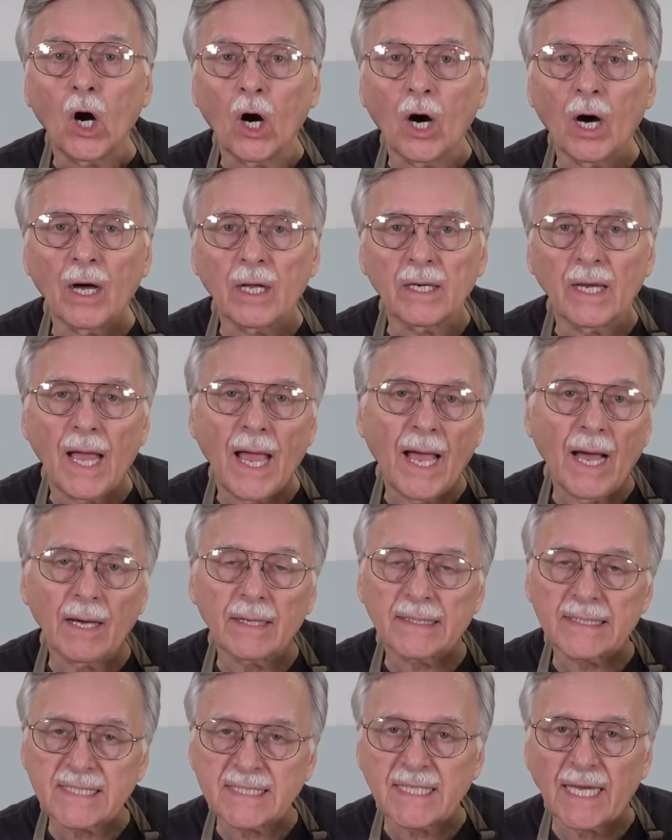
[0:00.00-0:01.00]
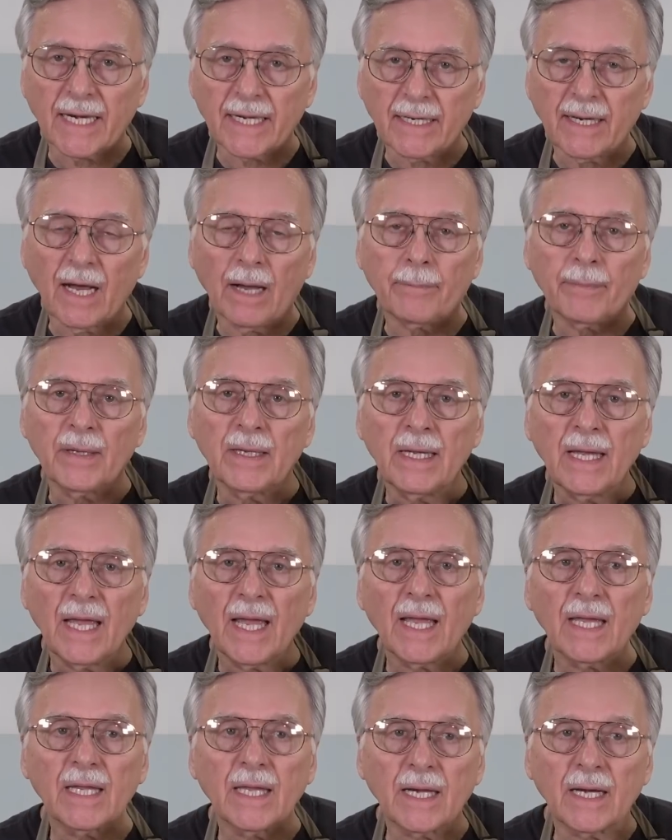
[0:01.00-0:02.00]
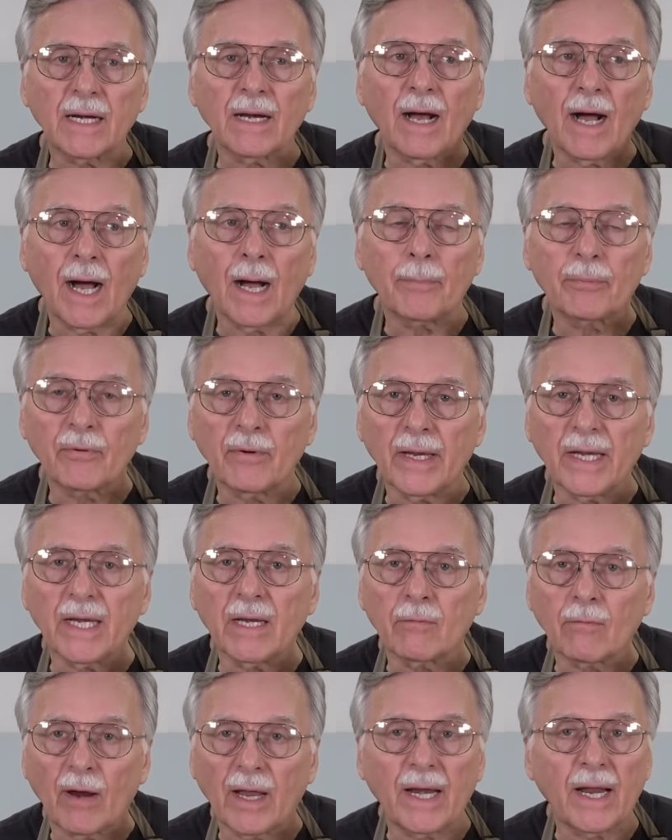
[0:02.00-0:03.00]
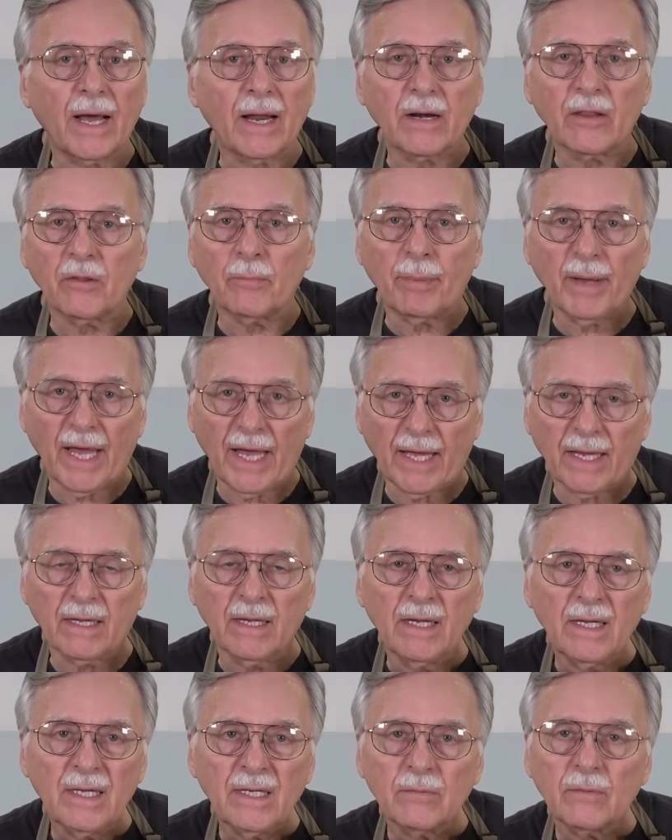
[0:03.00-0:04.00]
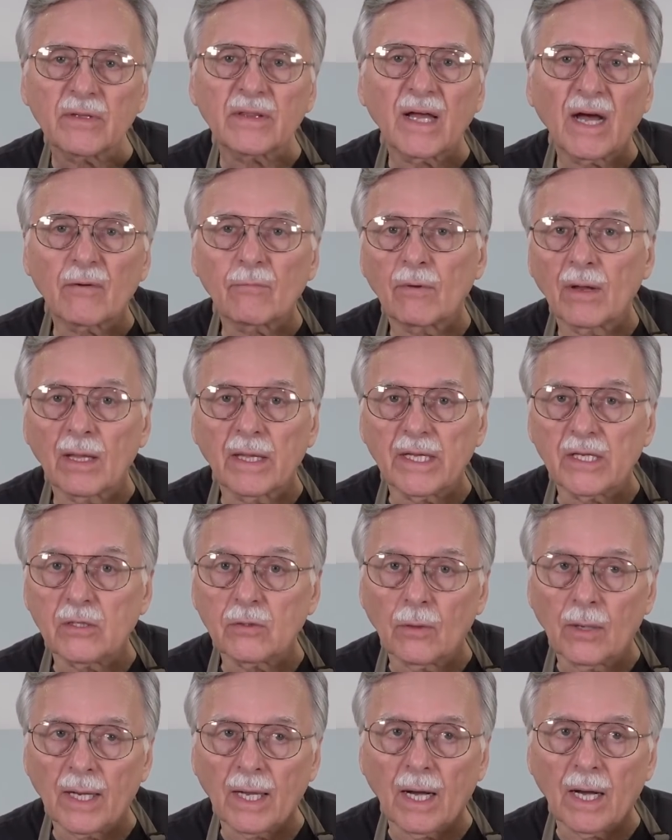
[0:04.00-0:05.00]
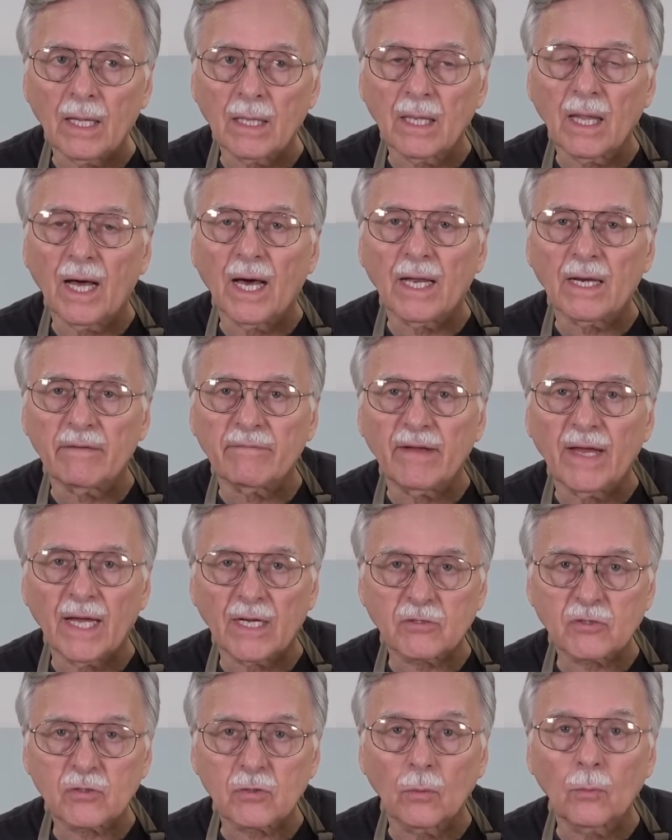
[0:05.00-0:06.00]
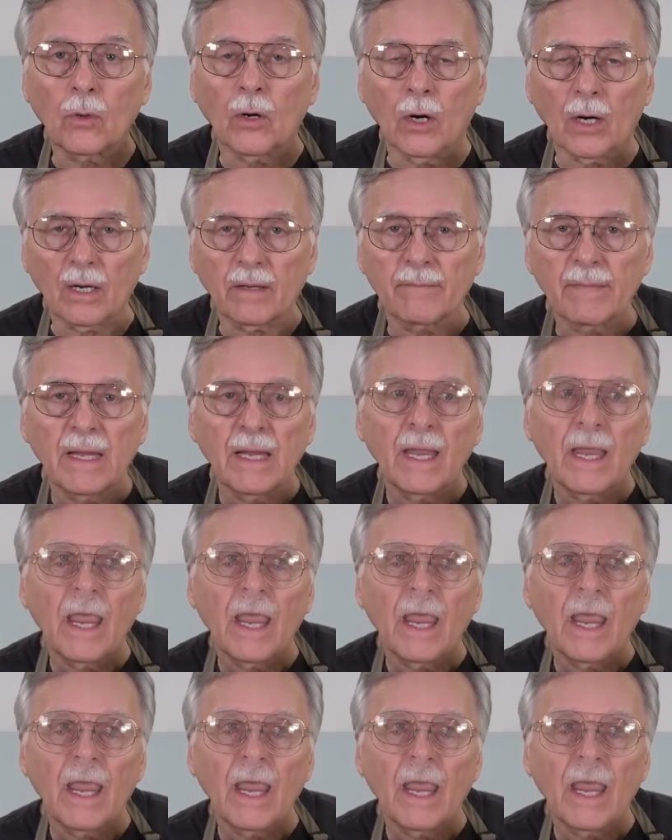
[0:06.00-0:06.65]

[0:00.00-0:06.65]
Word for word: on how to set it up and get it operating right out of the bag without really doing a lot of extra work.